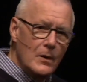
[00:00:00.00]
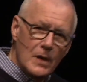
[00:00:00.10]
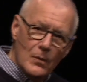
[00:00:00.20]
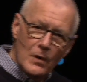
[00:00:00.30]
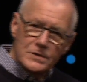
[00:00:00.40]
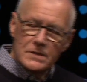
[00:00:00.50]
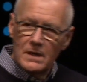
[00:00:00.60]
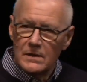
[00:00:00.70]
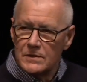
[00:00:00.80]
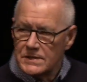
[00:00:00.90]
And what I want you
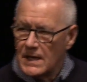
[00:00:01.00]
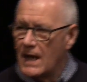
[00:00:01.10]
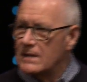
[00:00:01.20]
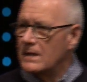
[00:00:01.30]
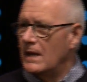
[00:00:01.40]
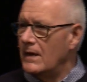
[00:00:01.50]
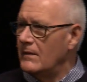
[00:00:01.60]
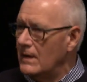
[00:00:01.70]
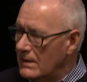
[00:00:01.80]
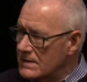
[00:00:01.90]
to understand
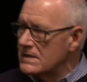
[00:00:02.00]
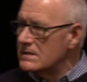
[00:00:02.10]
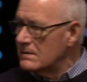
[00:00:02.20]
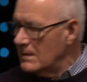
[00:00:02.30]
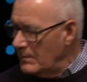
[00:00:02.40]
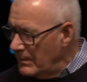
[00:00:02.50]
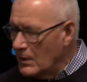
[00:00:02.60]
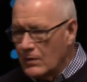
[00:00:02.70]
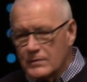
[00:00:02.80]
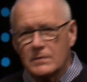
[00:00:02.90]
today, this is the
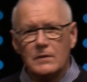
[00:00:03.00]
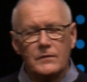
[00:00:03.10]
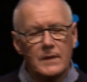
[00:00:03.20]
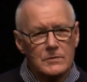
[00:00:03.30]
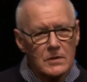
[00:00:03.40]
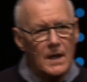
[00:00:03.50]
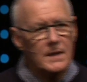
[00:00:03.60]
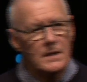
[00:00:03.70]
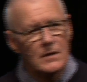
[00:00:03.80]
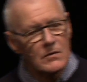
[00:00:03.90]
biblical truth that I'm
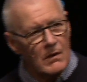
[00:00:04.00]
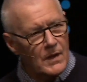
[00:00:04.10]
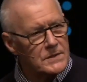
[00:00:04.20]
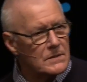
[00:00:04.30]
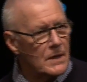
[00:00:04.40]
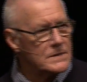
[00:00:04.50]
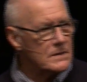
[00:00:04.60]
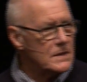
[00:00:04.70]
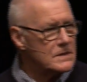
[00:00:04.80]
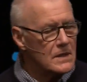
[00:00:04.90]
trying to get across to us
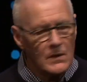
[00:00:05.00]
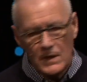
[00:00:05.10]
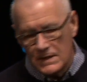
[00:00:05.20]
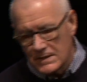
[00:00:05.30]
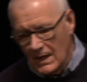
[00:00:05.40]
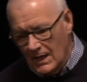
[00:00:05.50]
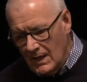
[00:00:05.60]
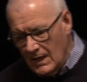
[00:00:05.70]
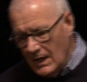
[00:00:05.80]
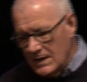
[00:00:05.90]
in this series,
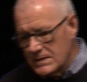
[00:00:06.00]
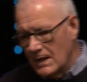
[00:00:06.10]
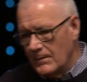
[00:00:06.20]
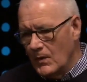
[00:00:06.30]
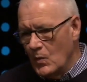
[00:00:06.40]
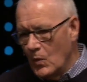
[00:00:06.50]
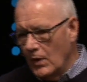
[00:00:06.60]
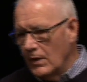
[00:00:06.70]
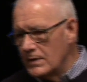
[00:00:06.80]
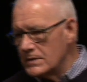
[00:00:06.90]
is that the
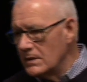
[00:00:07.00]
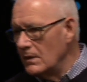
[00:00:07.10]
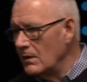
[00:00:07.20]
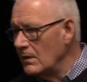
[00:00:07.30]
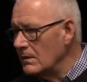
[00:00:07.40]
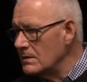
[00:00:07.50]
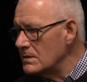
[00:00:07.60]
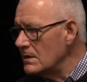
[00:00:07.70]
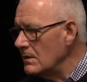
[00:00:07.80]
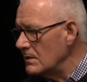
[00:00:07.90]
words you
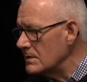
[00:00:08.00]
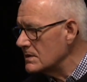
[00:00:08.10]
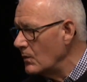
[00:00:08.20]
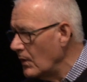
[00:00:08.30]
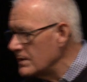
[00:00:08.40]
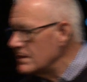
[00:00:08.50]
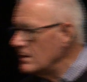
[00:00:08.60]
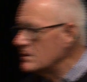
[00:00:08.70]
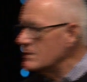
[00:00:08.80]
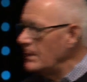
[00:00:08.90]
choose, the words
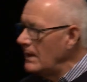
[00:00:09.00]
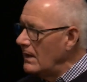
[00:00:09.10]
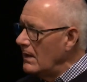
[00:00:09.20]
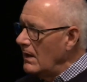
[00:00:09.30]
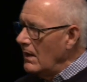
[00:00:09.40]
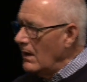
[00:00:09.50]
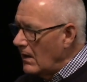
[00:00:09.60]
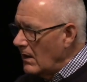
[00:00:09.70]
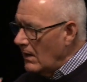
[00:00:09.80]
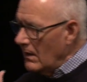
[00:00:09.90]
that you speak,
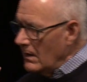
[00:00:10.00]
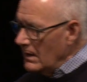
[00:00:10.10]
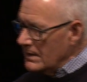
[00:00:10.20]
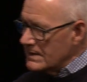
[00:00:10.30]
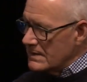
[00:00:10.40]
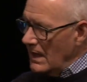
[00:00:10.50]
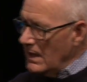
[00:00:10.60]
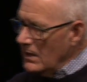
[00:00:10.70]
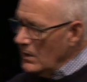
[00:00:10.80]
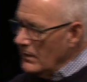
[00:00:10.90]
are
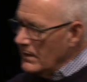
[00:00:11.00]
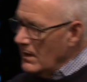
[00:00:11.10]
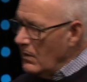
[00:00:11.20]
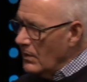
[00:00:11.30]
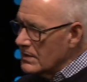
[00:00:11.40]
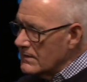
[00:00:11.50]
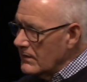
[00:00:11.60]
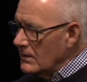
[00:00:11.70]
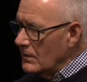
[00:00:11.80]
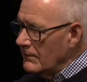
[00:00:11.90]
setting you in the course
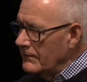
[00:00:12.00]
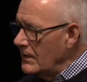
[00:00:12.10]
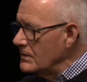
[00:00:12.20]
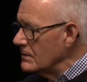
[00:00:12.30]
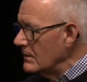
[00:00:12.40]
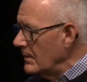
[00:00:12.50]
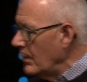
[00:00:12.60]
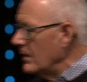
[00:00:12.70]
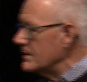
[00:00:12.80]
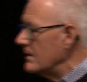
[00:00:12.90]
for your future and the
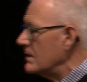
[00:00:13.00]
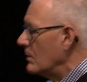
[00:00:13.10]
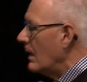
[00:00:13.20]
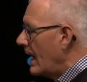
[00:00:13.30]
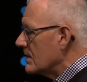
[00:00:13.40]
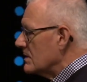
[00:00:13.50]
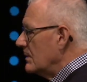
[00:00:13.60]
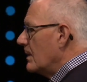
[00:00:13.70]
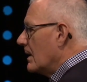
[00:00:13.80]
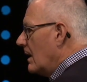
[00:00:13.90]
person that you will
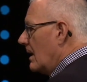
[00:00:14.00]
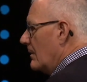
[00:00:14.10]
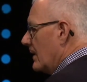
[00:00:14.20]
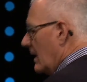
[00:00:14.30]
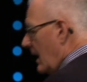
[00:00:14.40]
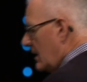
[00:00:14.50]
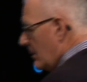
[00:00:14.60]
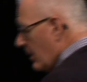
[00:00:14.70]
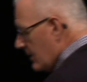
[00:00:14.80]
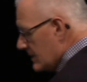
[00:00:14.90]
actually become, the kind
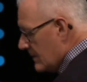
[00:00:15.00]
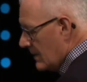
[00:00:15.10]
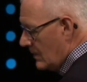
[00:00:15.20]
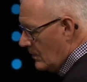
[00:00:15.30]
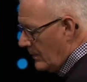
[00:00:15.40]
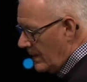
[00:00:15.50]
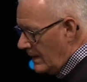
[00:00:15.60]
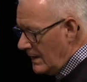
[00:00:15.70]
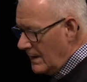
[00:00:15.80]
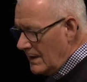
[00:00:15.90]
of person that you will
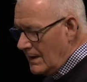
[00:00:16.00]
be.